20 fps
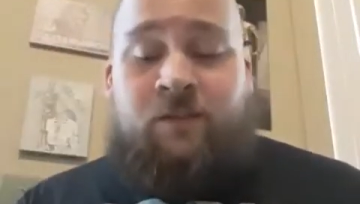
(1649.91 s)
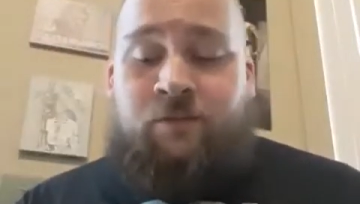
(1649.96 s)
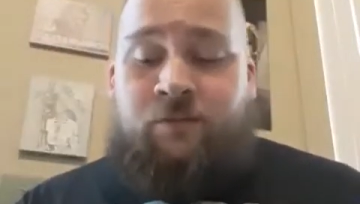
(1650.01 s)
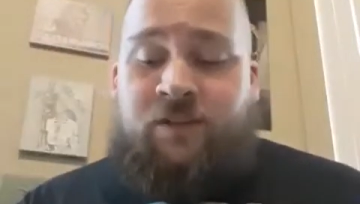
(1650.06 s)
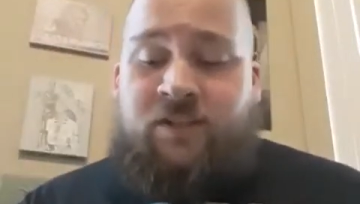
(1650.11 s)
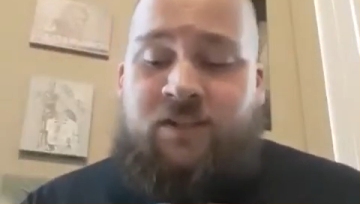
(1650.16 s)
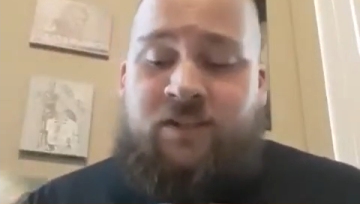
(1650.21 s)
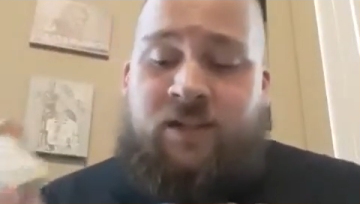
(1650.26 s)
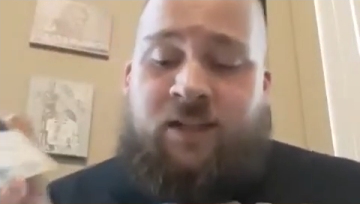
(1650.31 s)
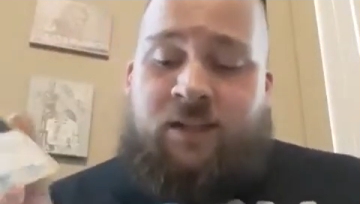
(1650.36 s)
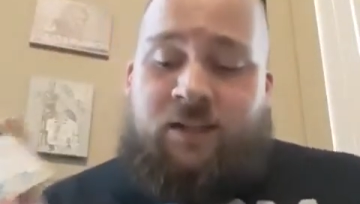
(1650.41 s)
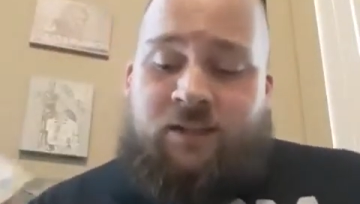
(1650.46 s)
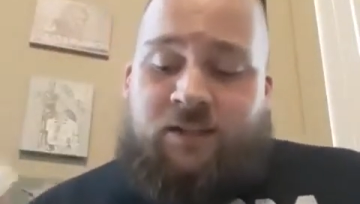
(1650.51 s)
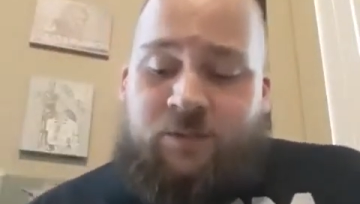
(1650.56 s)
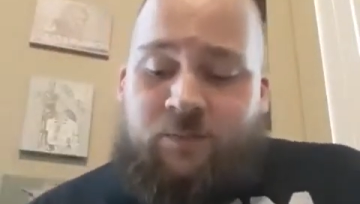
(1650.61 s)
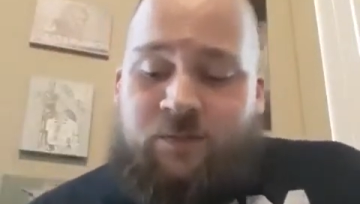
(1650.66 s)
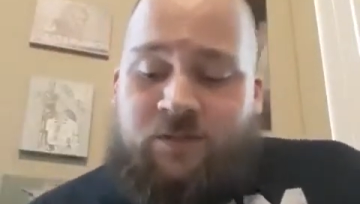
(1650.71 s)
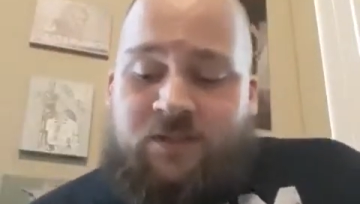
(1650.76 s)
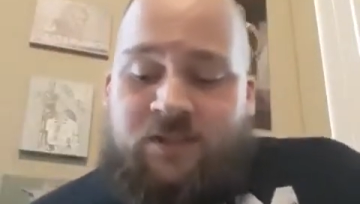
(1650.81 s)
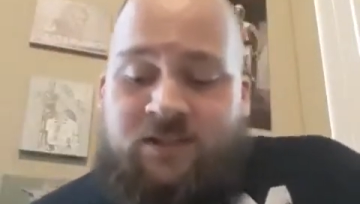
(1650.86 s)
The reason I like
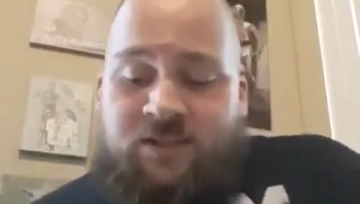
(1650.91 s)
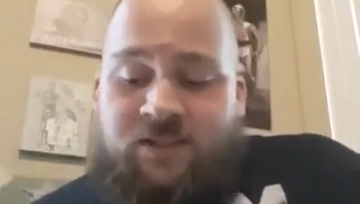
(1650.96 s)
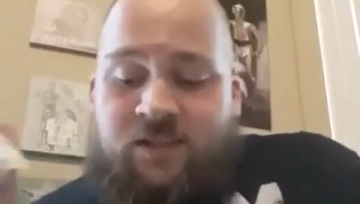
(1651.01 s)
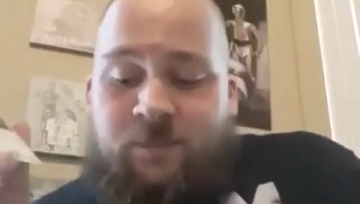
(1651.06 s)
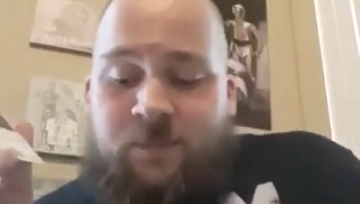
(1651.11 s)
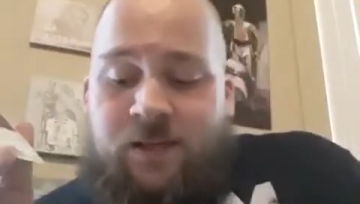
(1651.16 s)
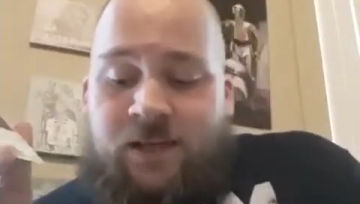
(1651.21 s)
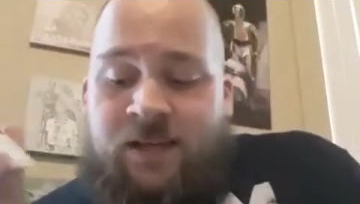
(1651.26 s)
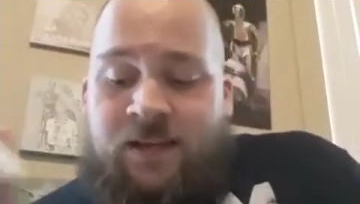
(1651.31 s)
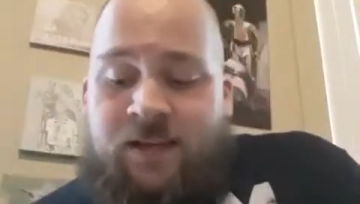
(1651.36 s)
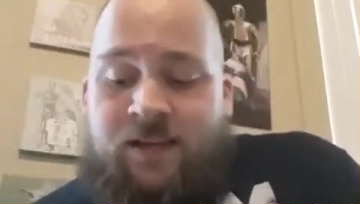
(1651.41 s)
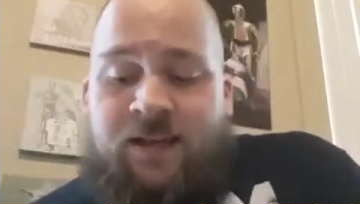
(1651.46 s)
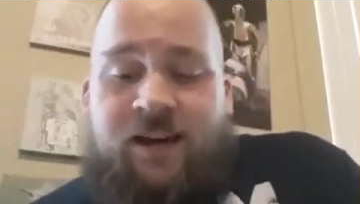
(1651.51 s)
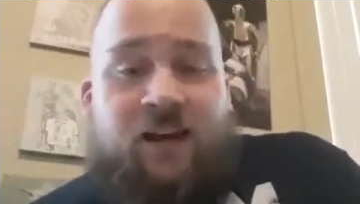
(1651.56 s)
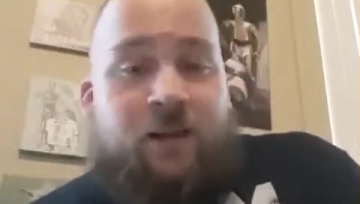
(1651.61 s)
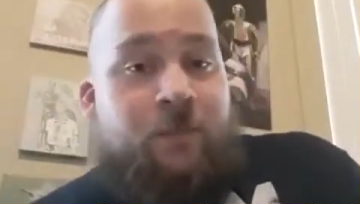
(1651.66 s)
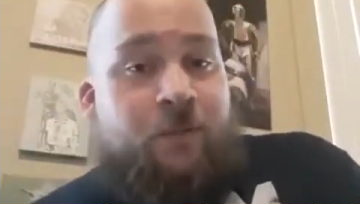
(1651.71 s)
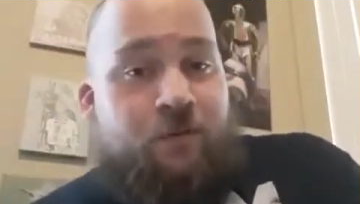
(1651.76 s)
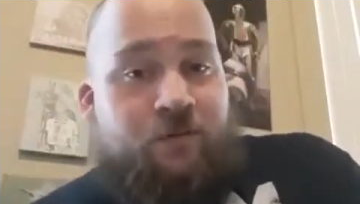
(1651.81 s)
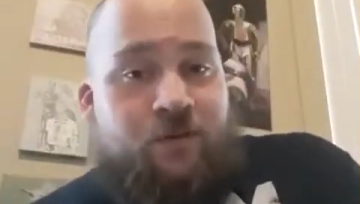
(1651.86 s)
this one is because it can be any
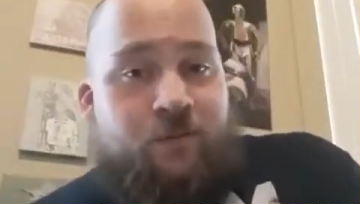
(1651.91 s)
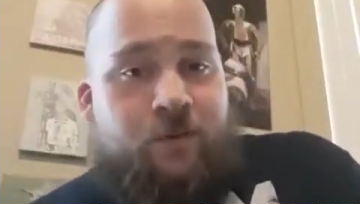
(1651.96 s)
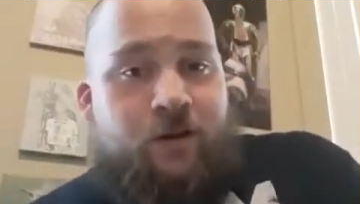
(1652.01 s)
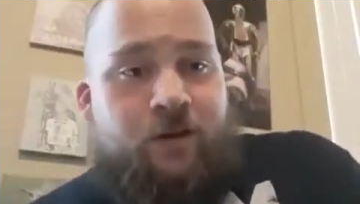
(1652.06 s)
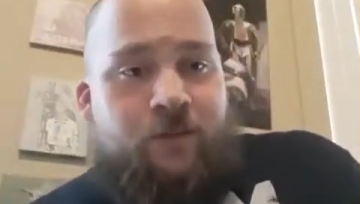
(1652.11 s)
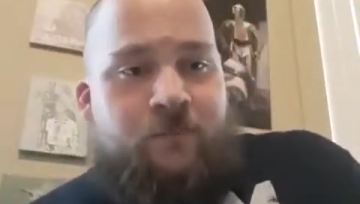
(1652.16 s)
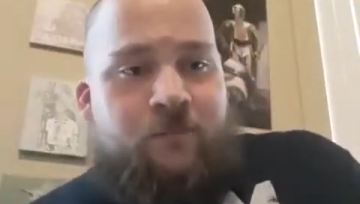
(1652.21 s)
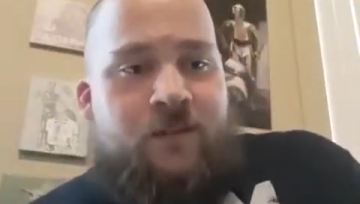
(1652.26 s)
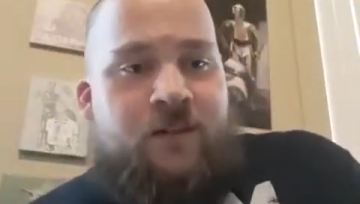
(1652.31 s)
kind of Pokemon.